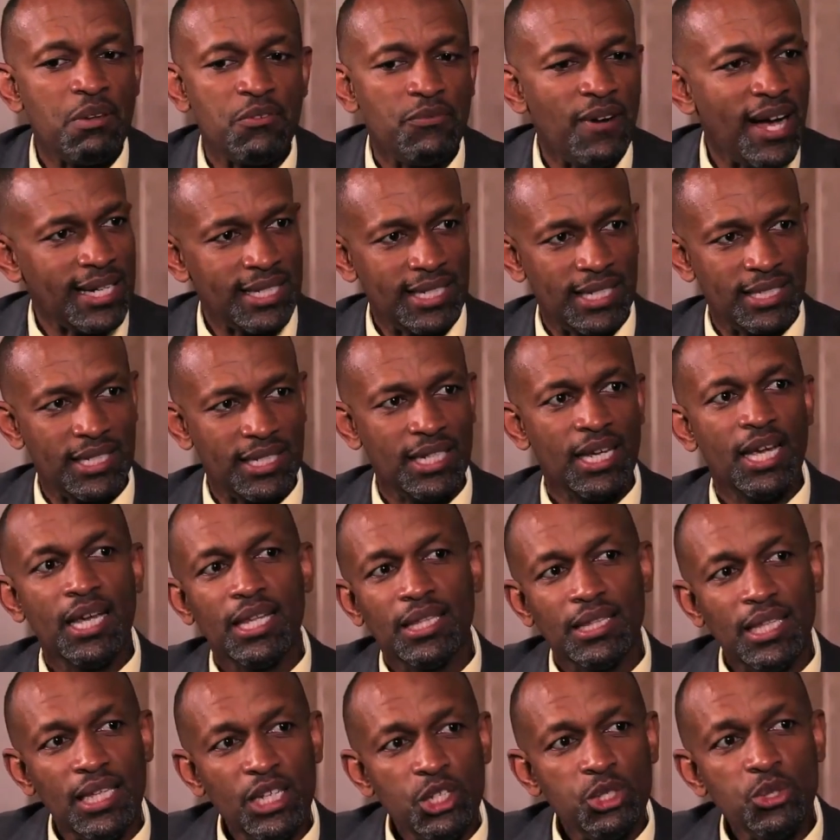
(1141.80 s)
be factored.
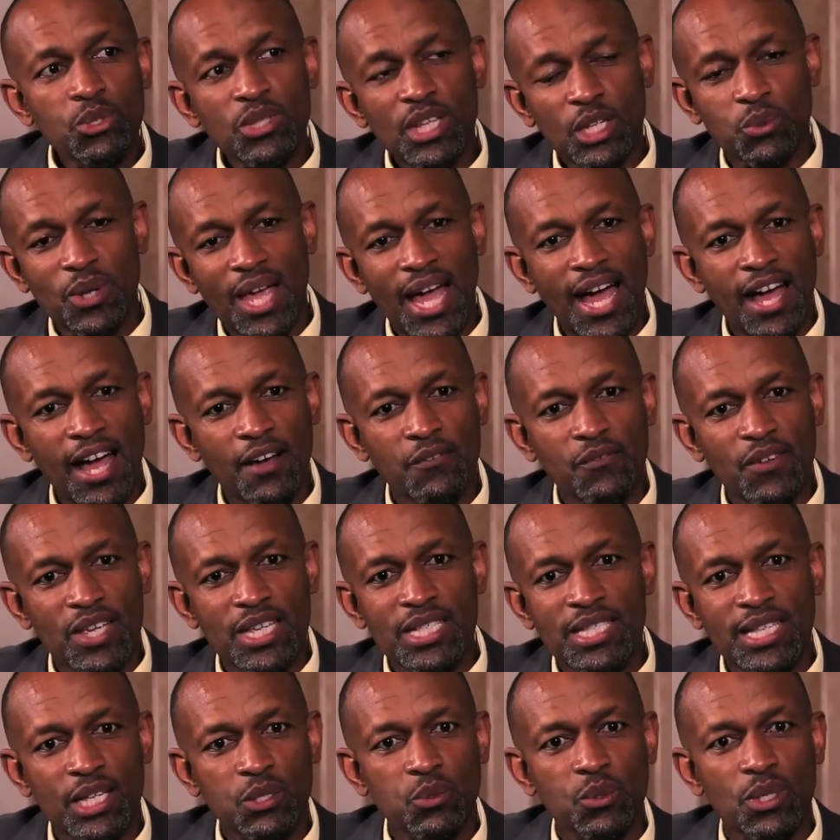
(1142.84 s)
The issue that we have
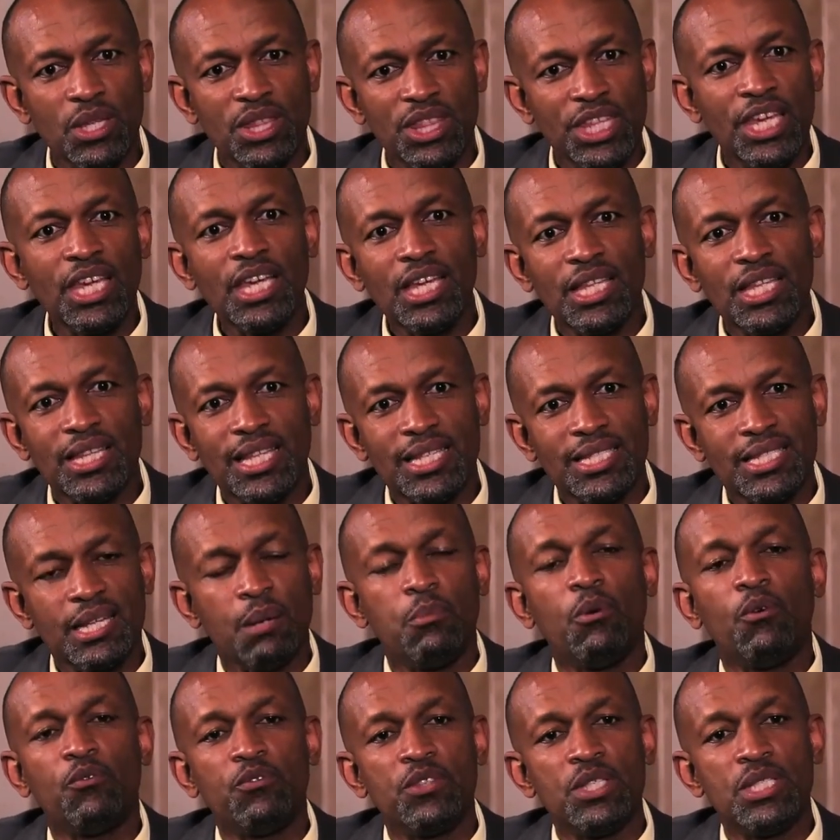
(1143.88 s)
is that we think that
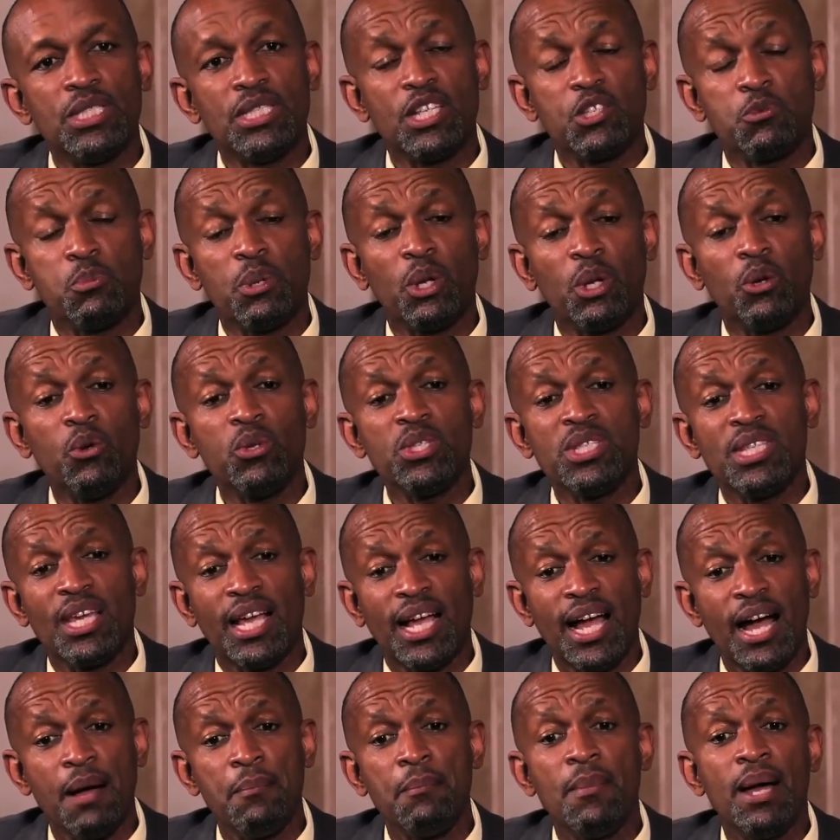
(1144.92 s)
some of these things, because they
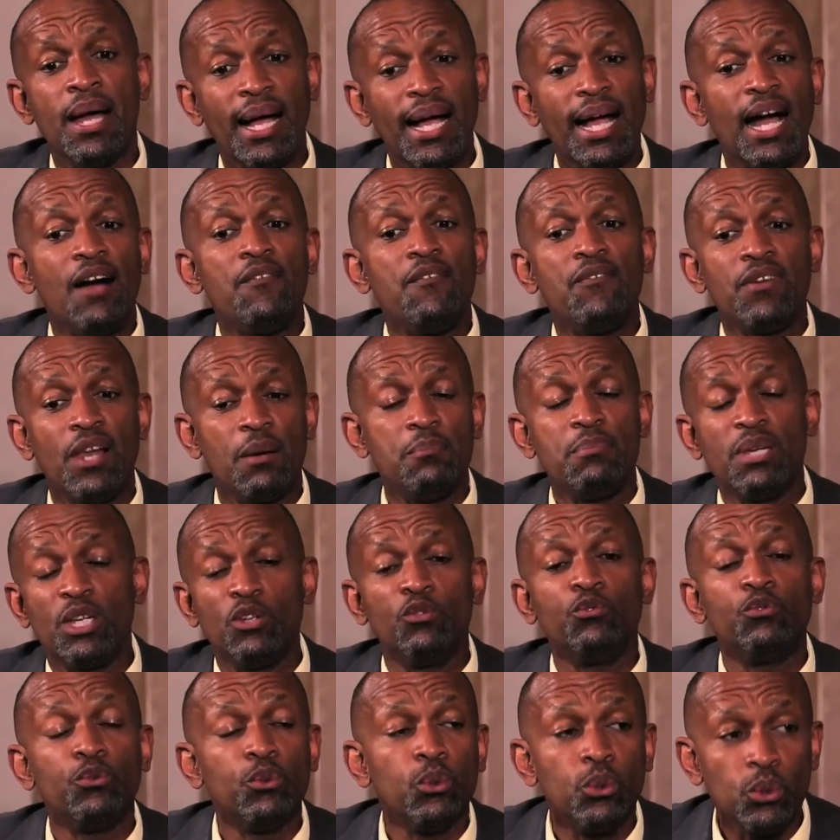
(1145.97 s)
come ghafla bin
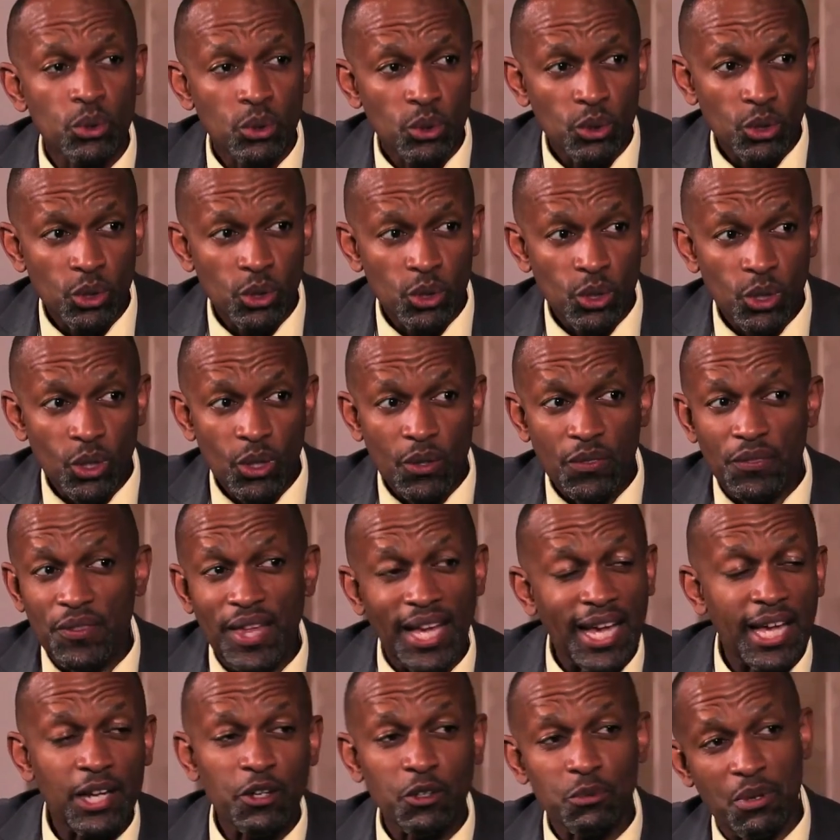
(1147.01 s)
vu, they
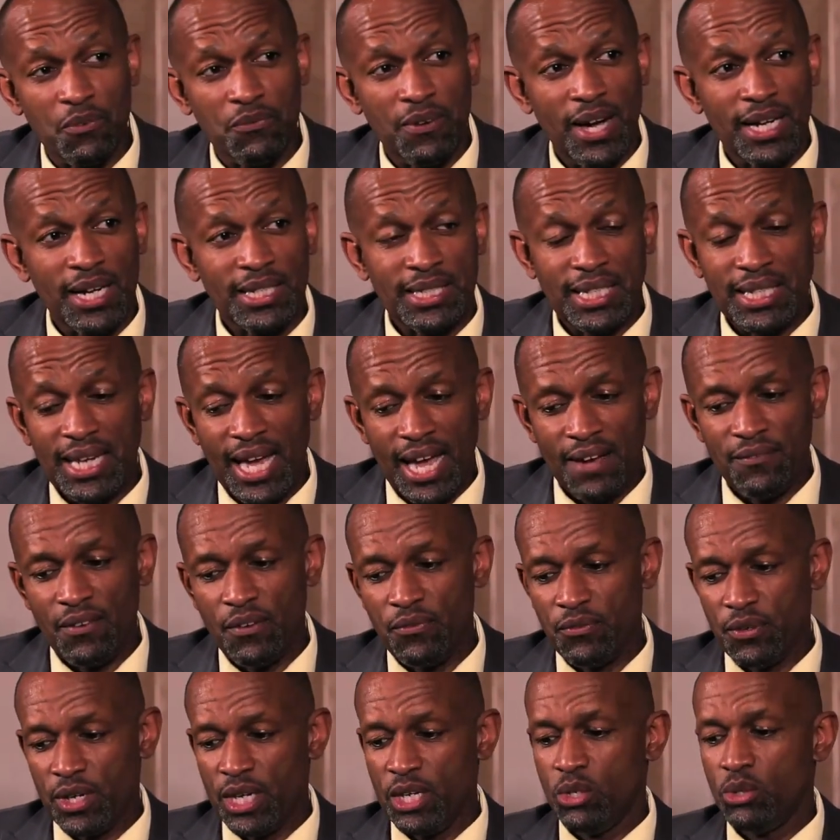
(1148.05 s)
cannot be factored. I have a
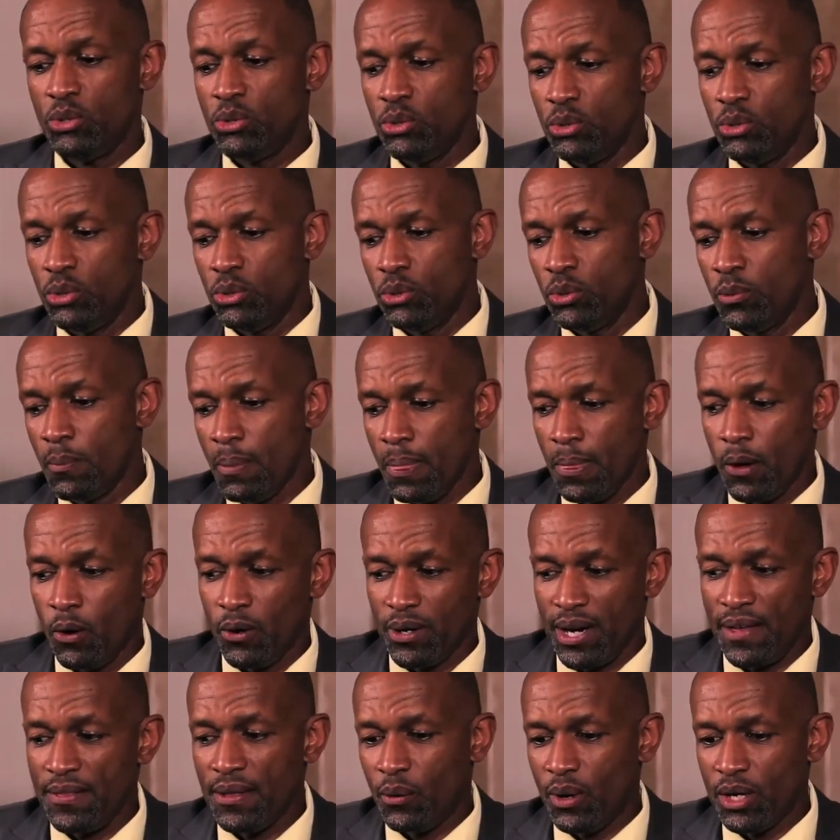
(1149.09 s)
friend who, or
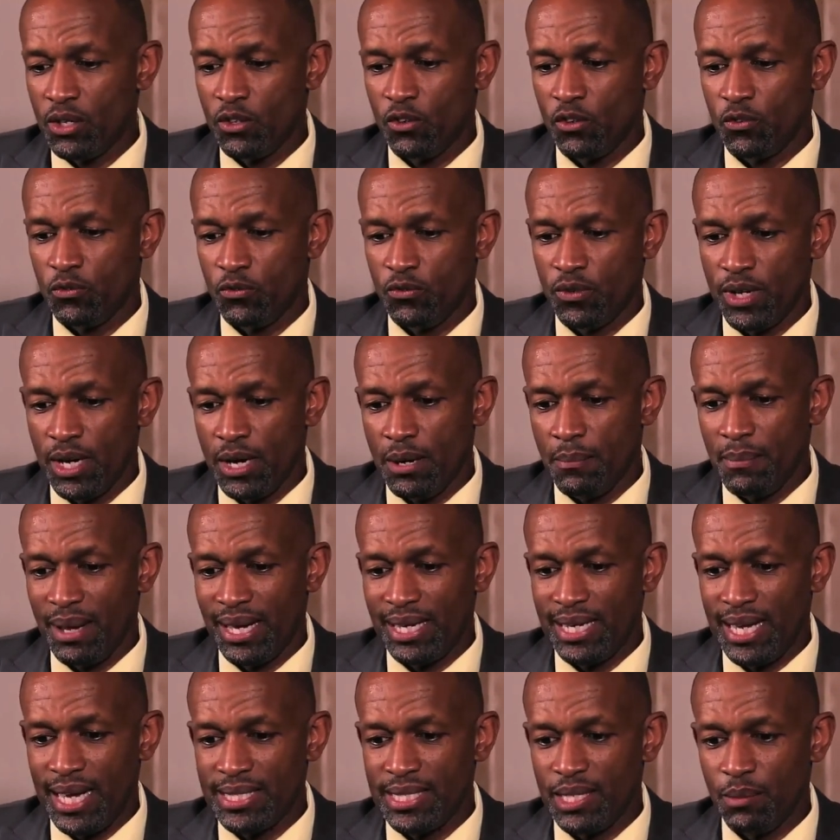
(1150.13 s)
rather one of my
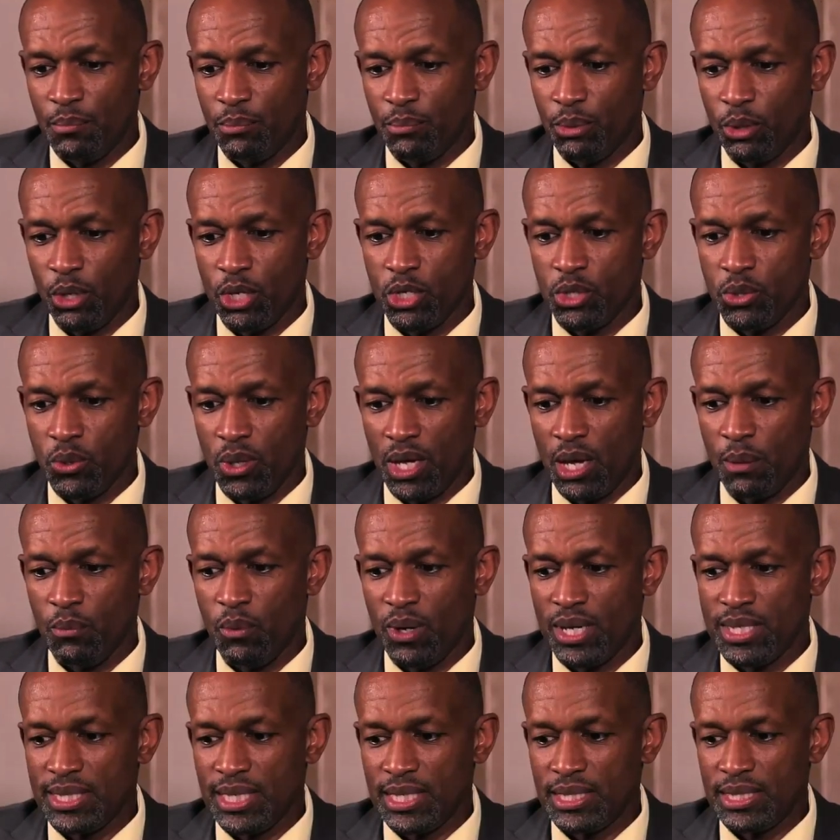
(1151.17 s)
dad's employees who came
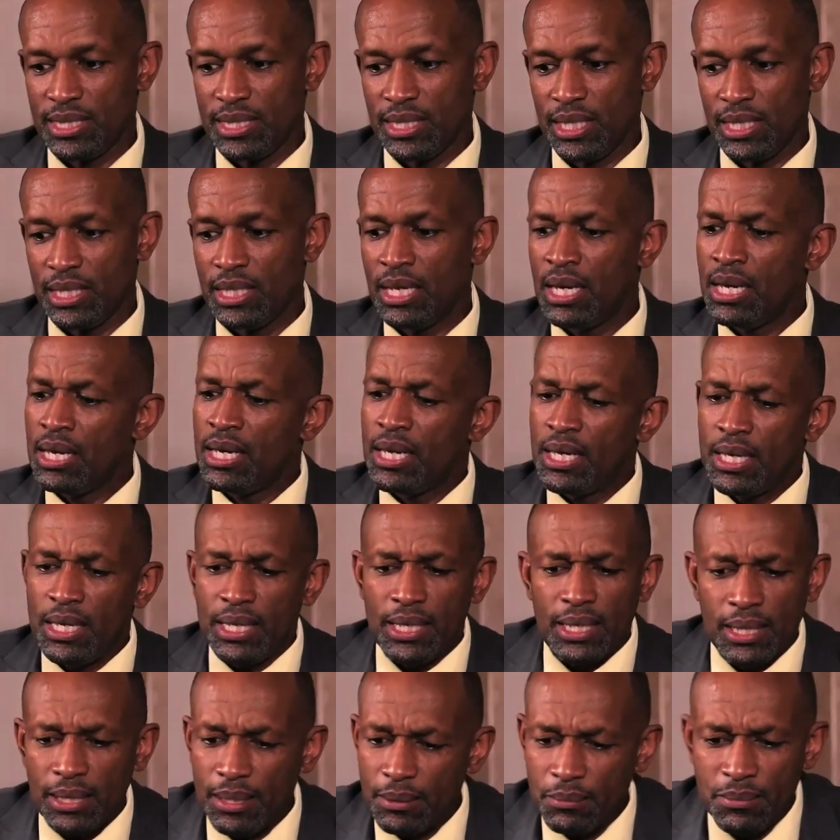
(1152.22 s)
once and said,
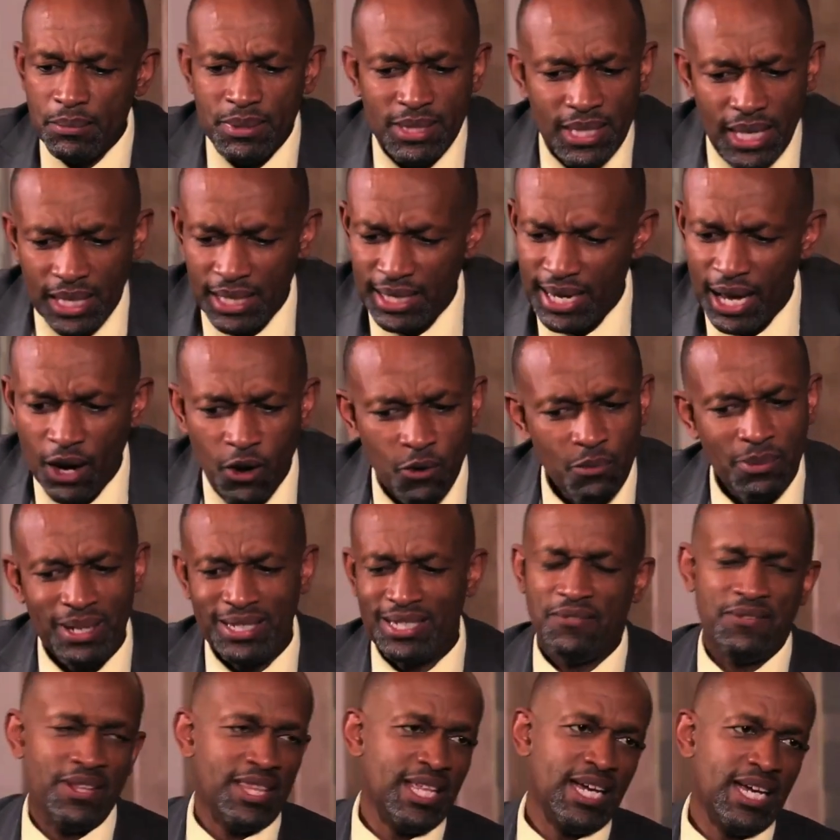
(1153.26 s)
Mzee, naomba
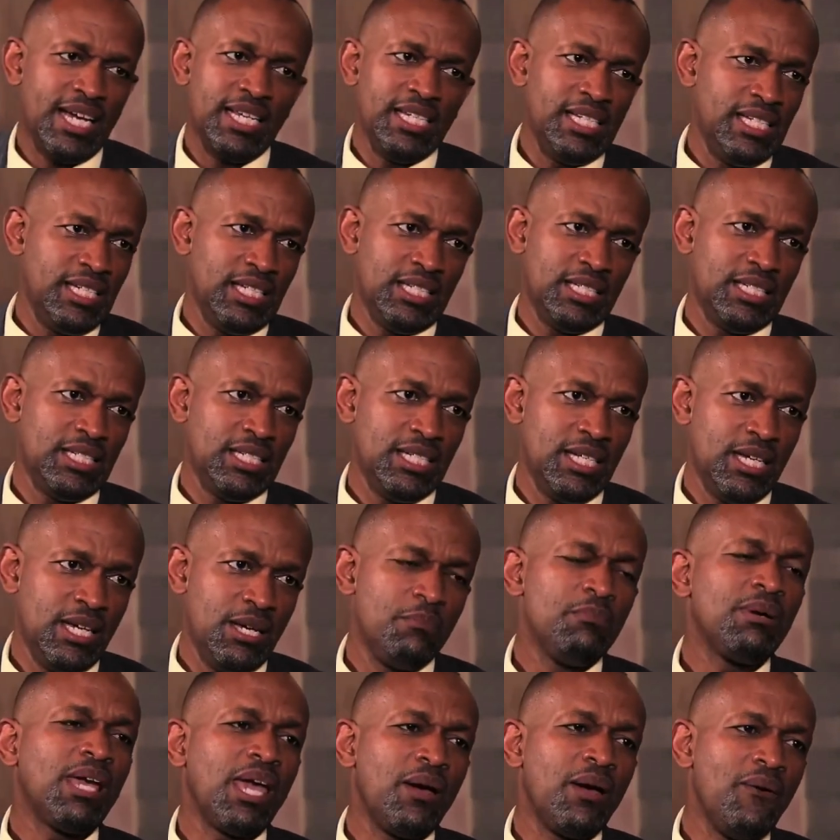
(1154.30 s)
tafadhali,
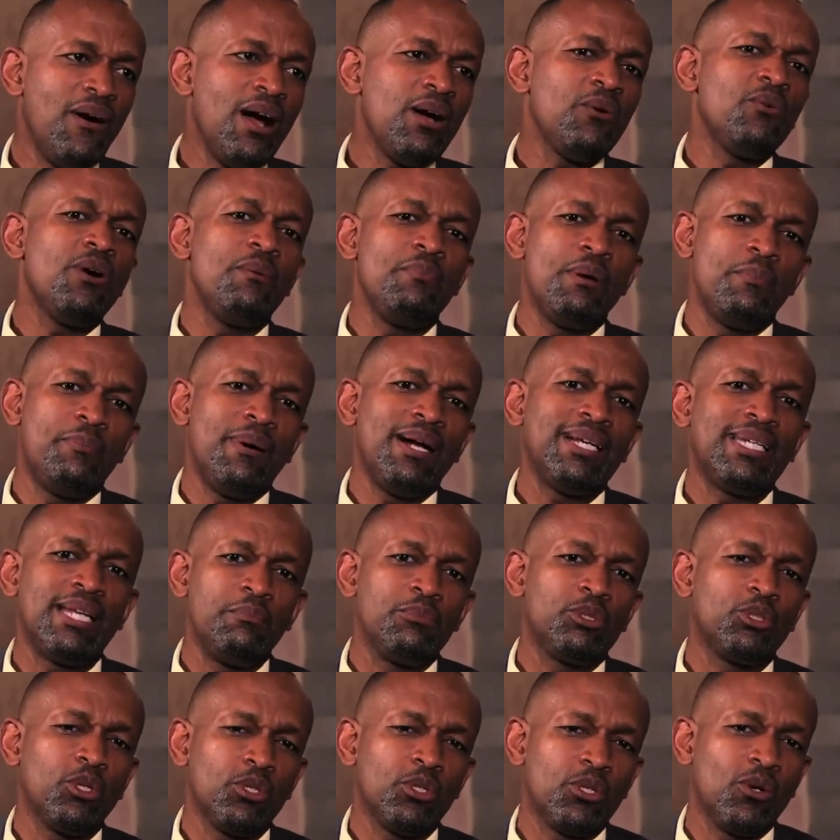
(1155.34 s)
mke wangu amepata
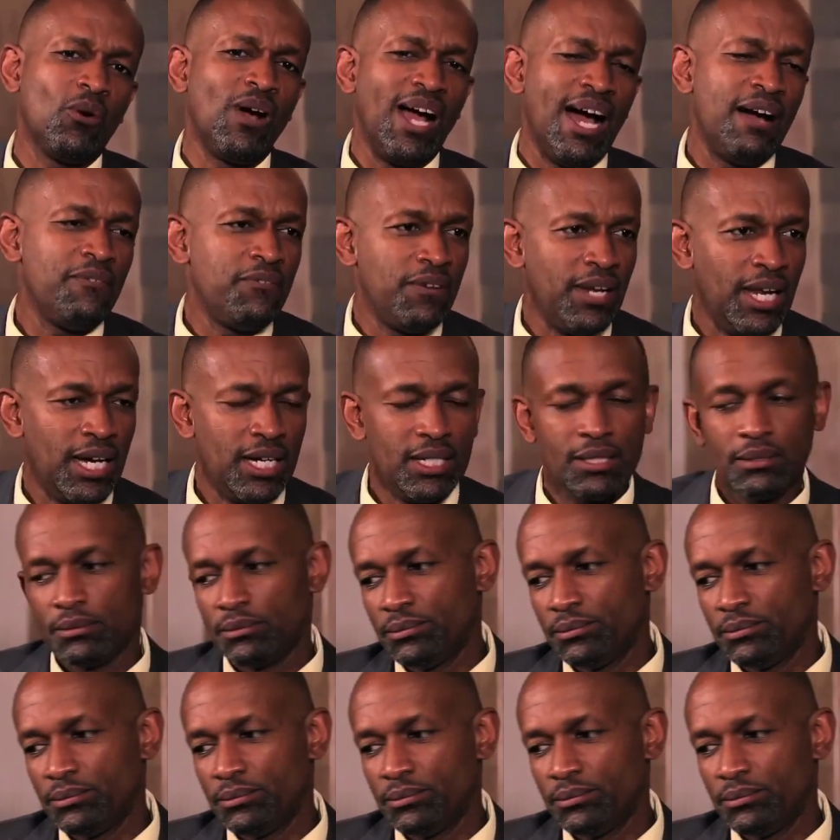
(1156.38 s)
mtoto ghafla.